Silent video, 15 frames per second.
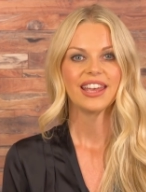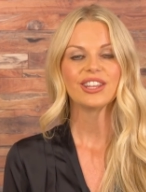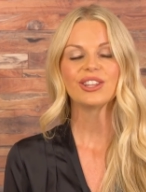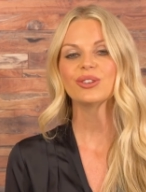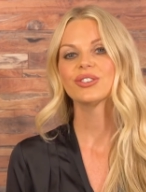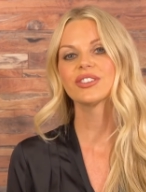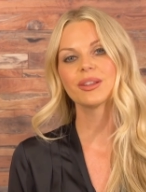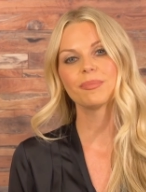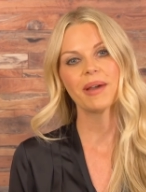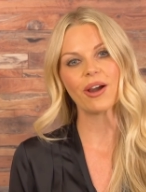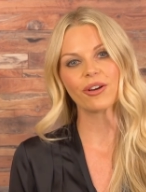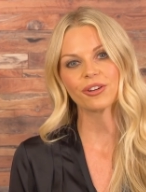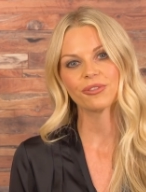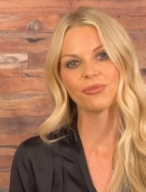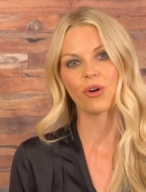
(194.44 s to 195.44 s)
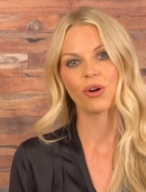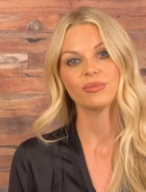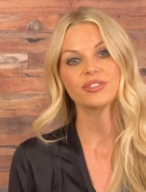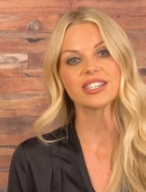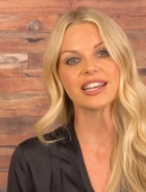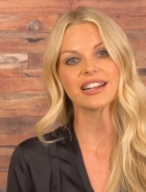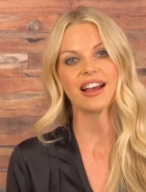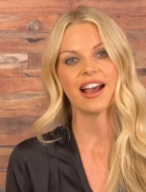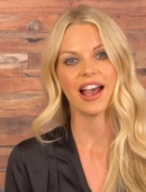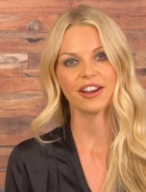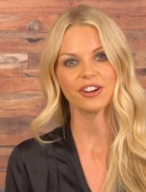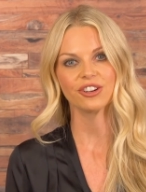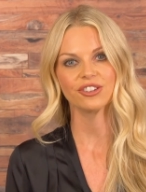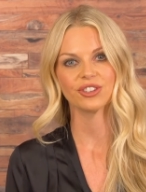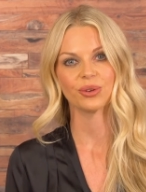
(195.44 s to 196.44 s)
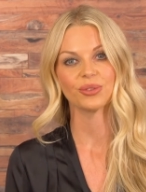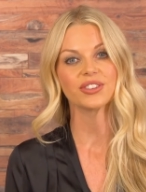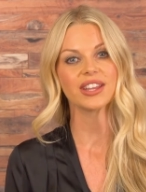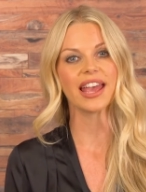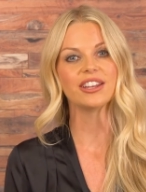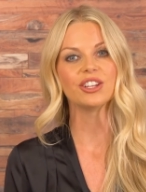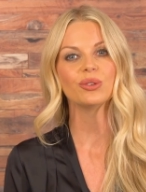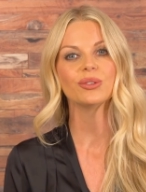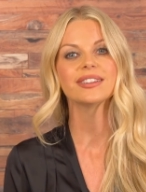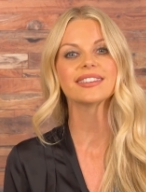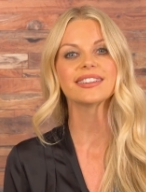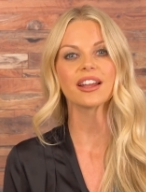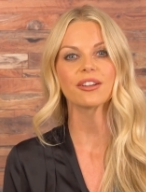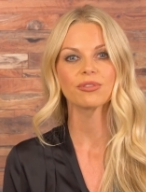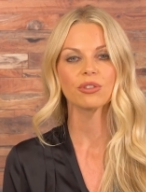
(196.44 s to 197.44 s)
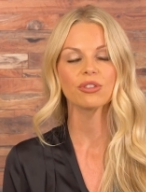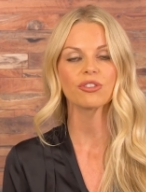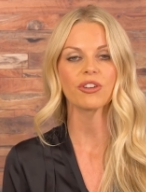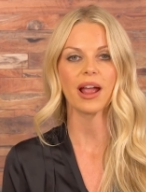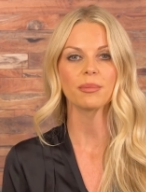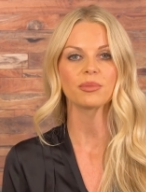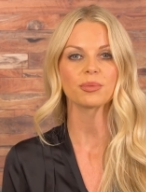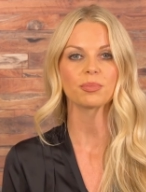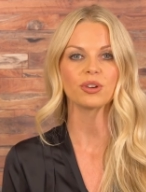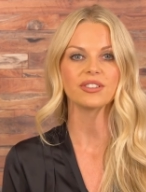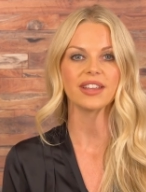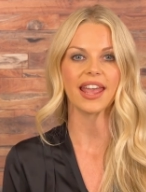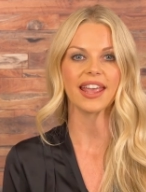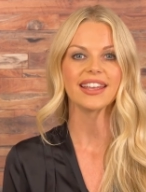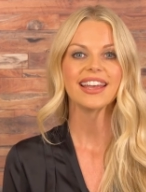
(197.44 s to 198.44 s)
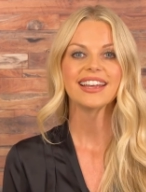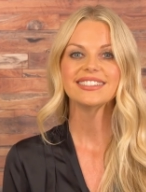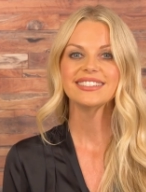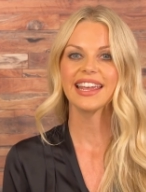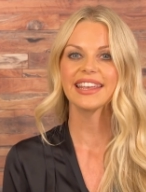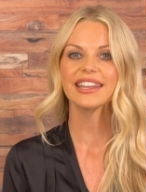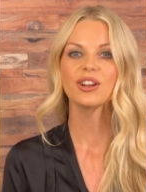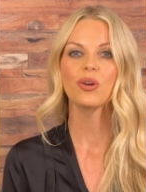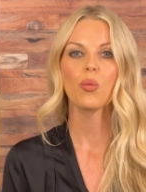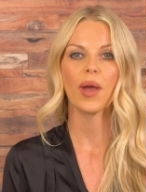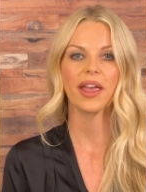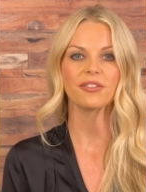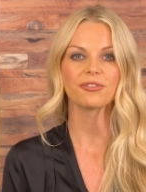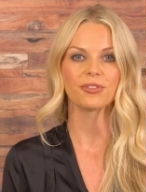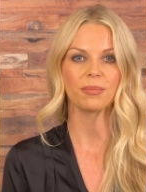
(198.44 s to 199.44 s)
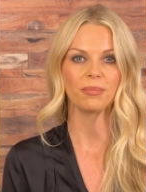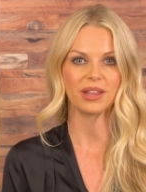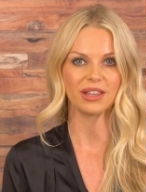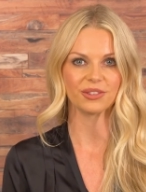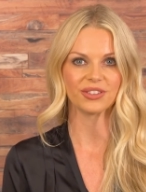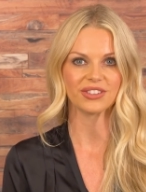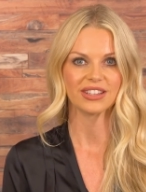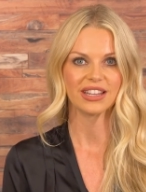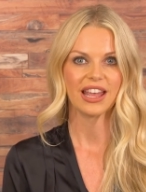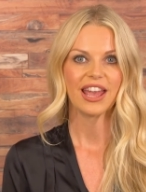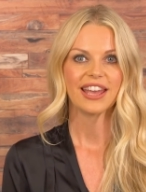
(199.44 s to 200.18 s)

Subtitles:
Use the powder form to get a higher dose and use several grams per day taken away from meals.